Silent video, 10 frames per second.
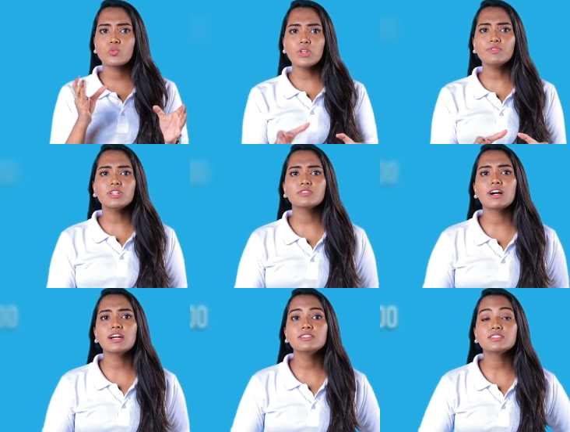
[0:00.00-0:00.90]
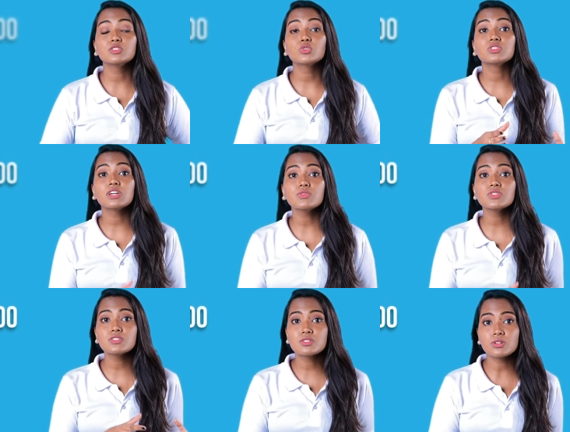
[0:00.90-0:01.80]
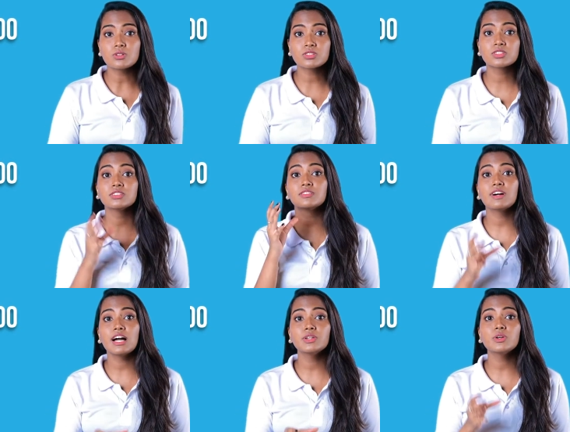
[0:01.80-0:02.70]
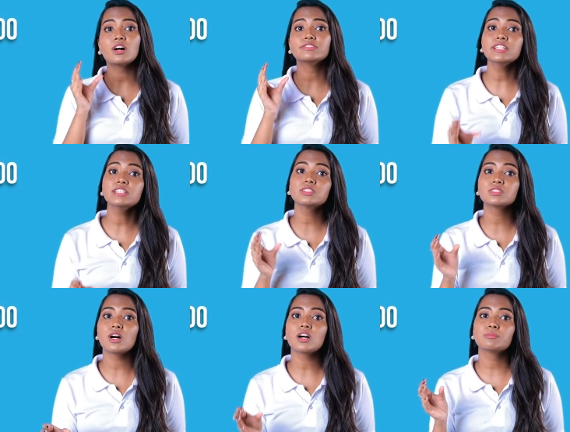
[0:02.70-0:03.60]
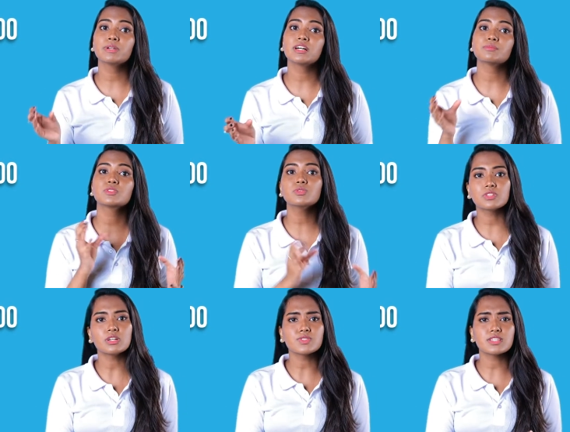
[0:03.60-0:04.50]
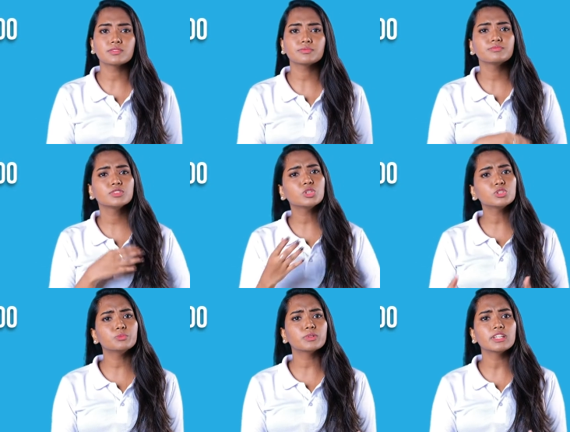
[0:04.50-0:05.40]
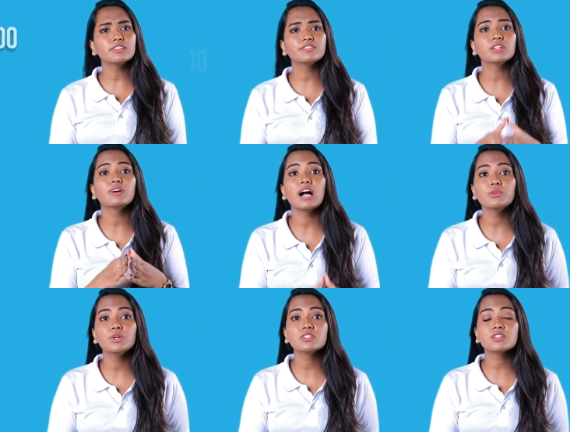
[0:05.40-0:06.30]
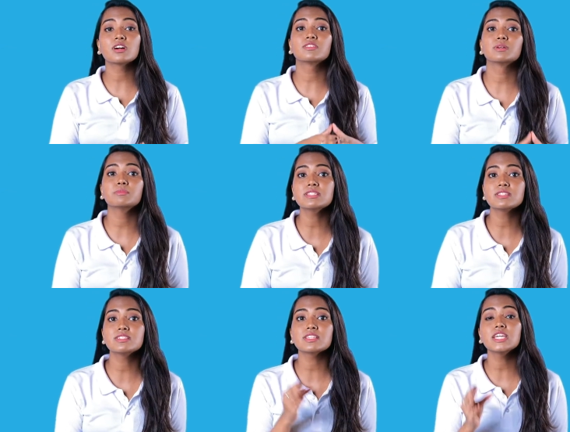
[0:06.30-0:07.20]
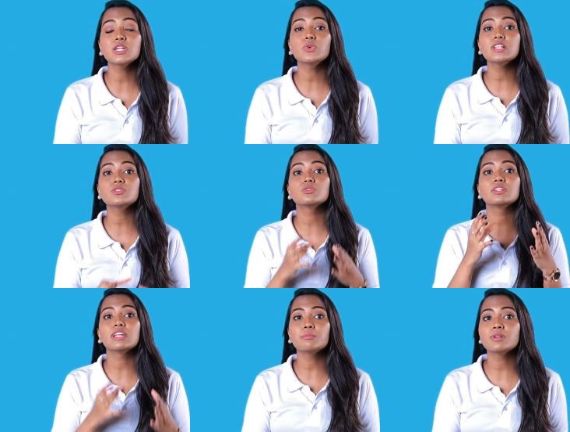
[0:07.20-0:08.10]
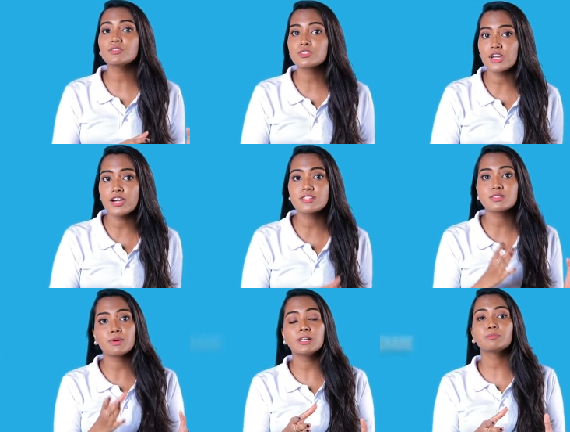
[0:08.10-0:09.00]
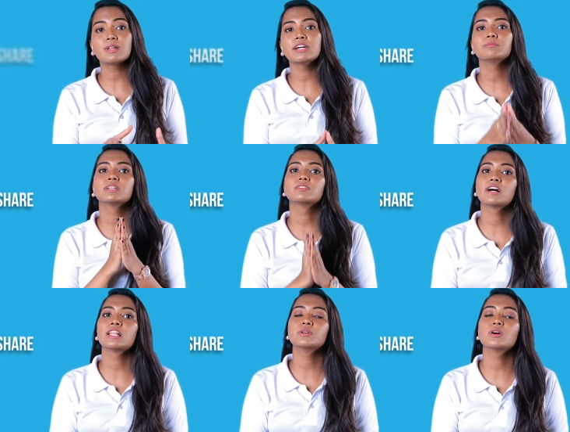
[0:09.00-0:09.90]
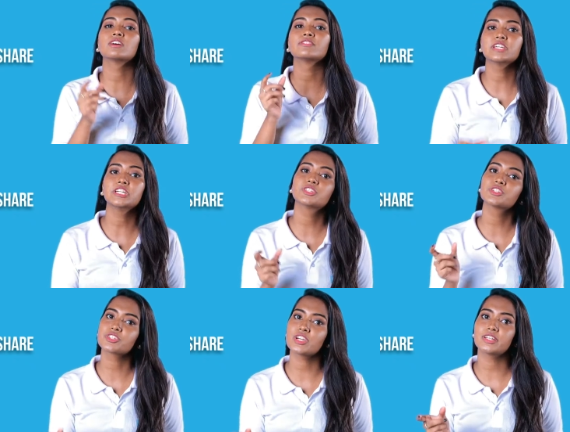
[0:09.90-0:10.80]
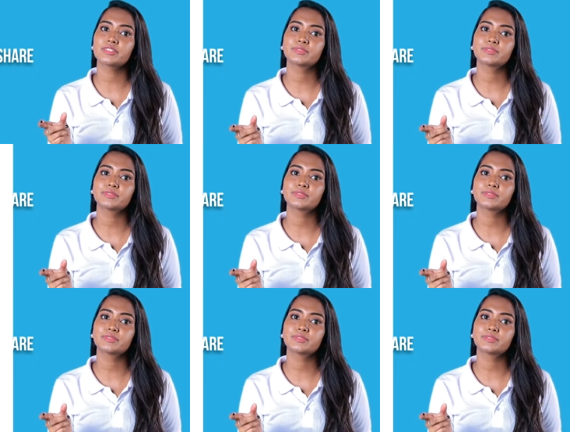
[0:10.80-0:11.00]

When we divide this into 1000 stocks, the value of each stock becomes 2000. So to brief, the valuation of the business equals to the number of shares multiplied by the value of each share.